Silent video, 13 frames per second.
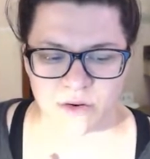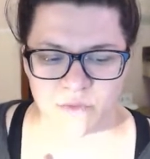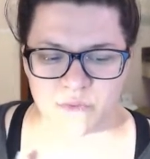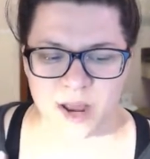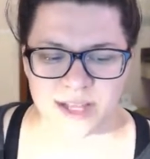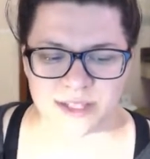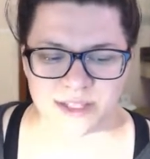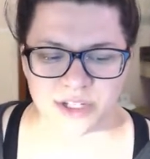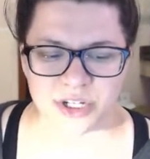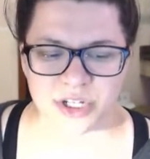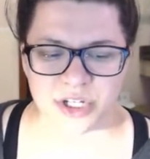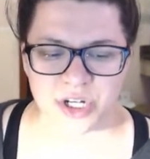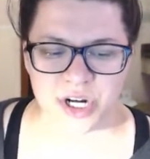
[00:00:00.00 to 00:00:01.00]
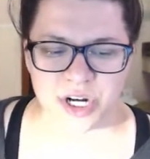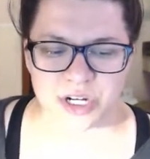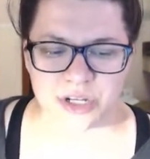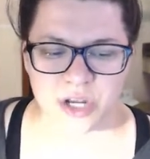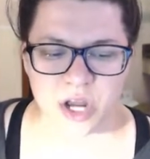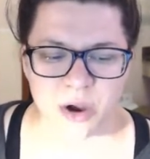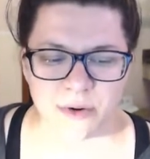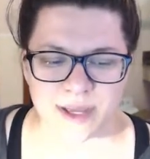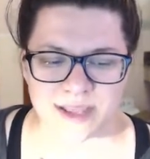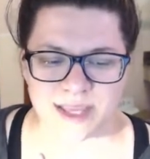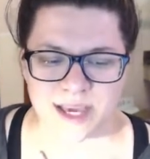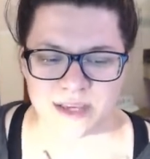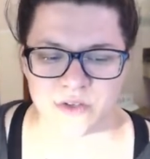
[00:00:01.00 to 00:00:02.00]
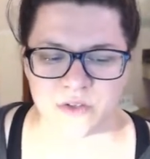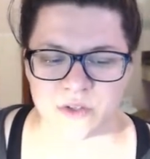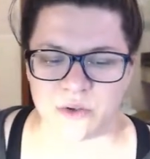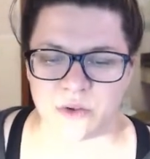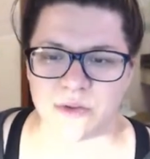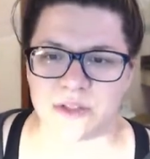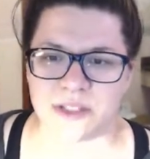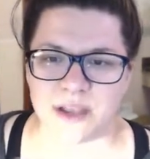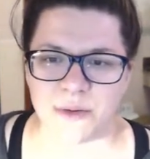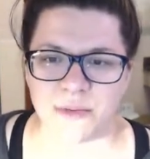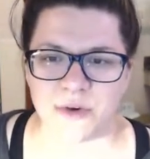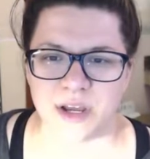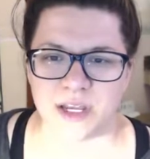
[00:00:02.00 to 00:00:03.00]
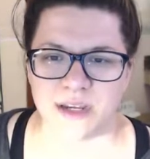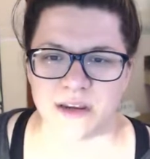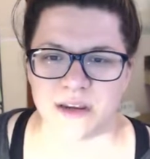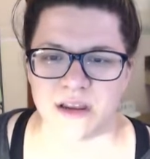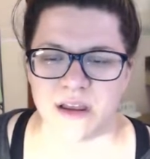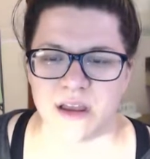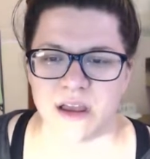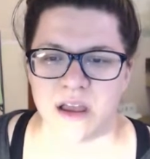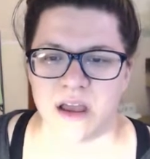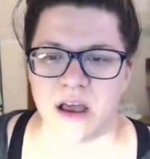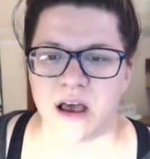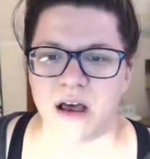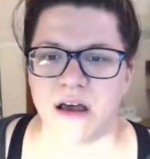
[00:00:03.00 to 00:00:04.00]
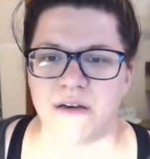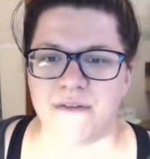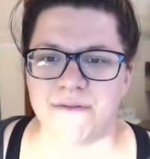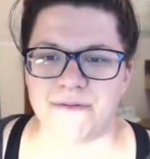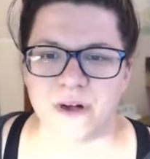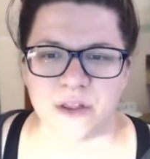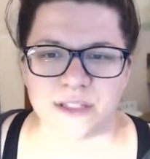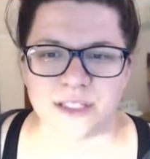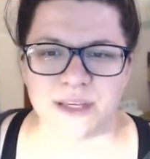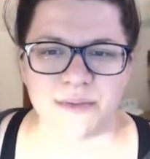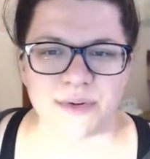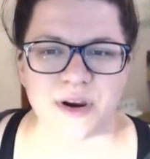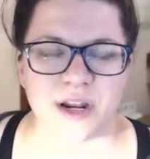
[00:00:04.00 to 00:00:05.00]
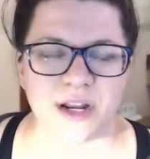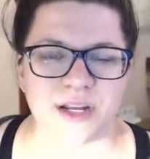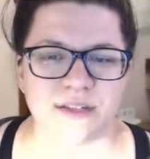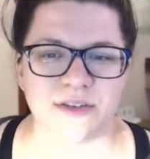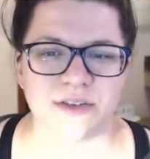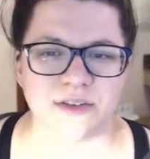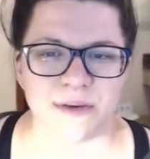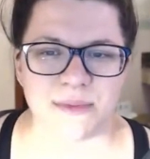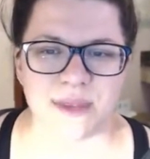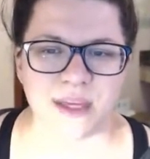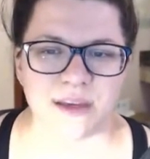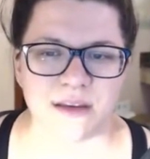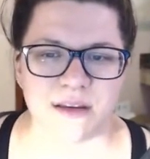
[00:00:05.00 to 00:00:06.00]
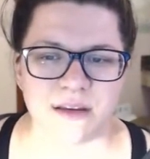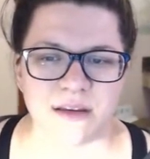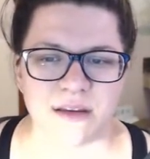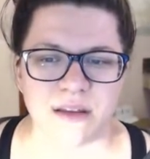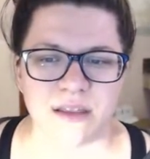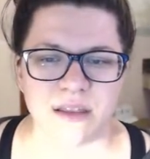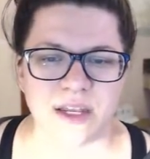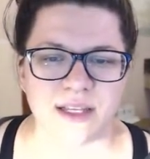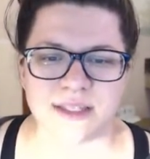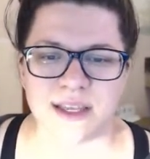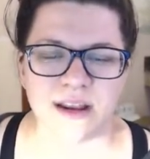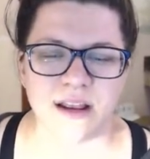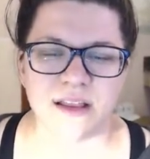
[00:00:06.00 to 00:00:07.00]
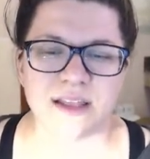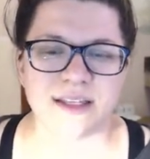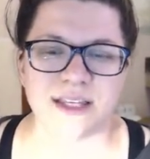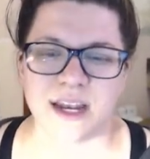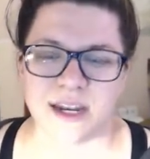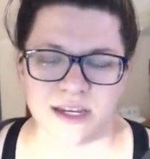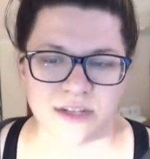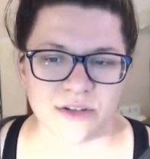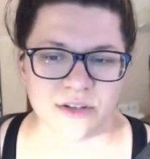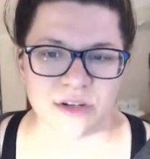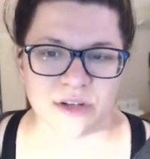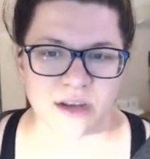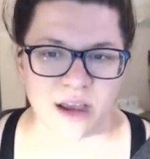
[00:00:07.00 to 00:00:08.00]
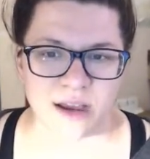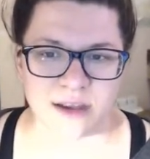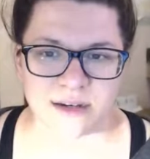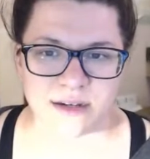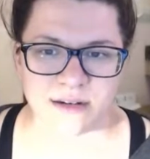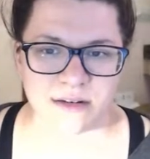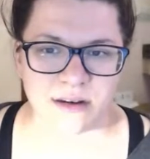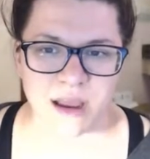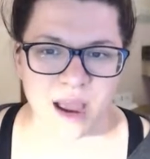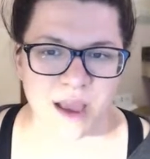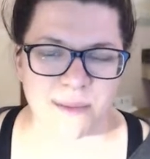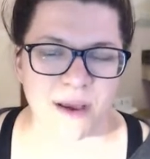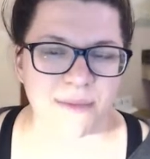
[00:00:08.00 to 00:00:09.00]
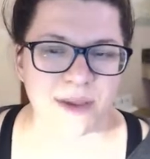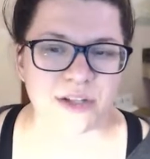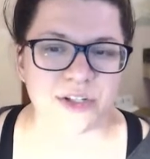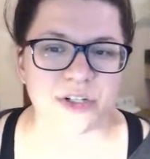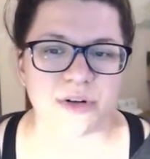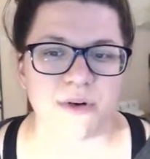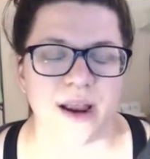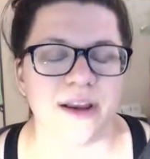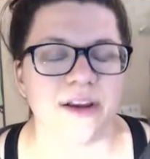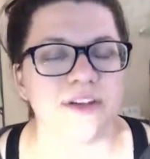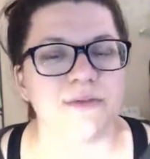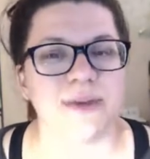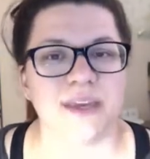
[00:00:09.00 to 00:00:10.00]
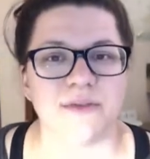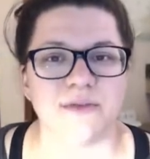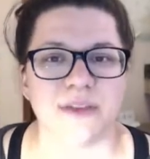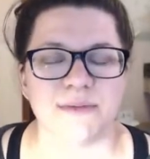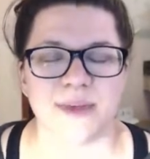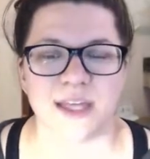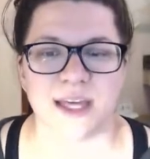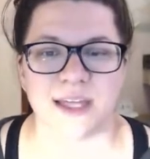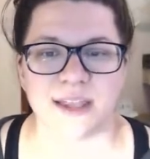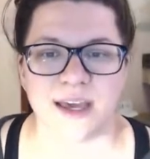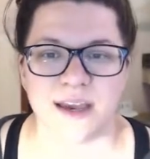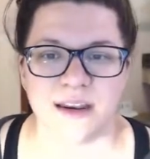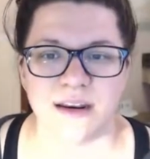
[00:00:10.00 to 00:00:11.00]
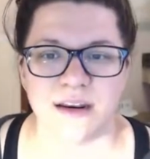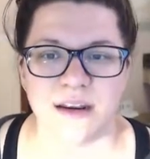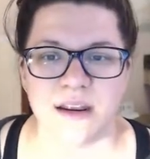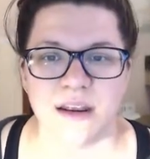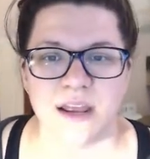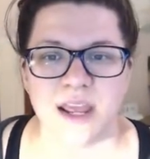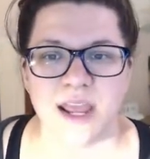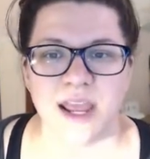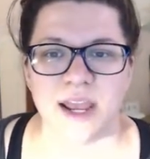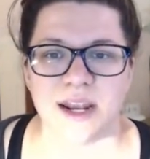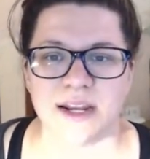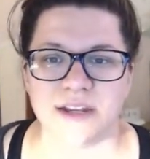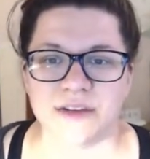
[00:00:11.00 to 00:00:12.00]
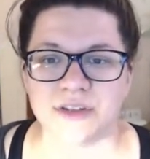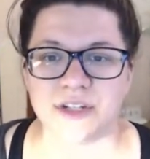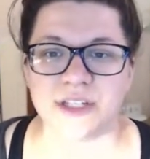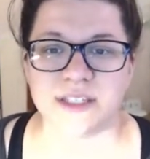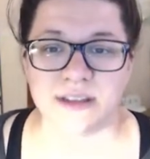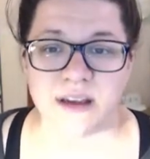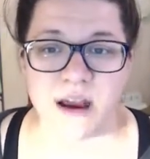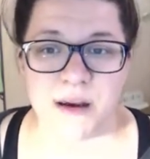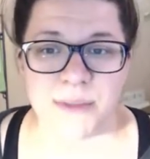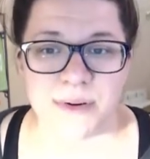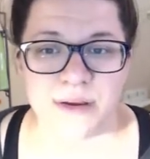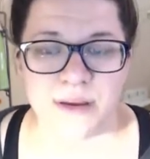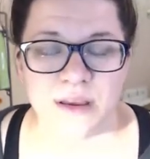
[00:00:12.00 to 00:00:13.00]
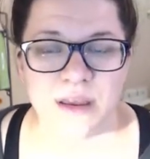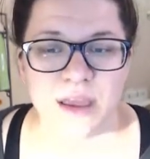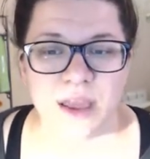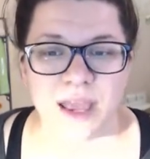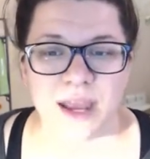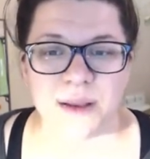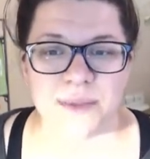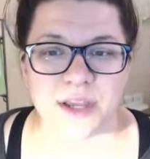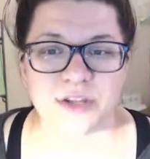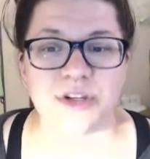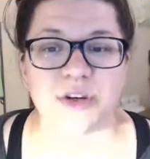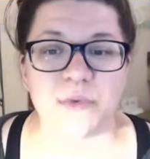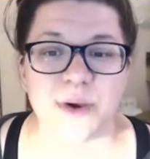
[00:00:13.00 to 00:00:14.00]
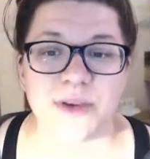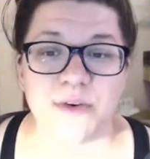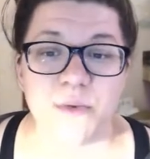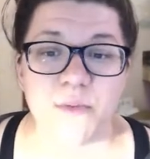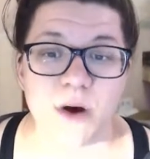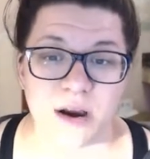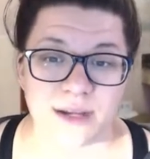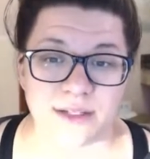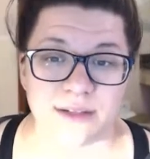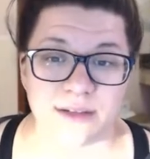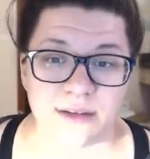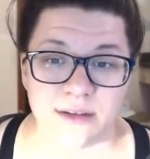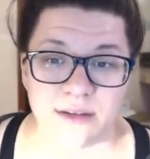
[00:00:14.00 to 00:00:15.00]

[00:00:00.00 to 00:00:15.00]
rest assured knowing that you sold someone a faulty product or something. And then I said, listen, I need you to not, I'm not sure why you're speaking with me like that. And I need you to stop. And I'm not sure what you want.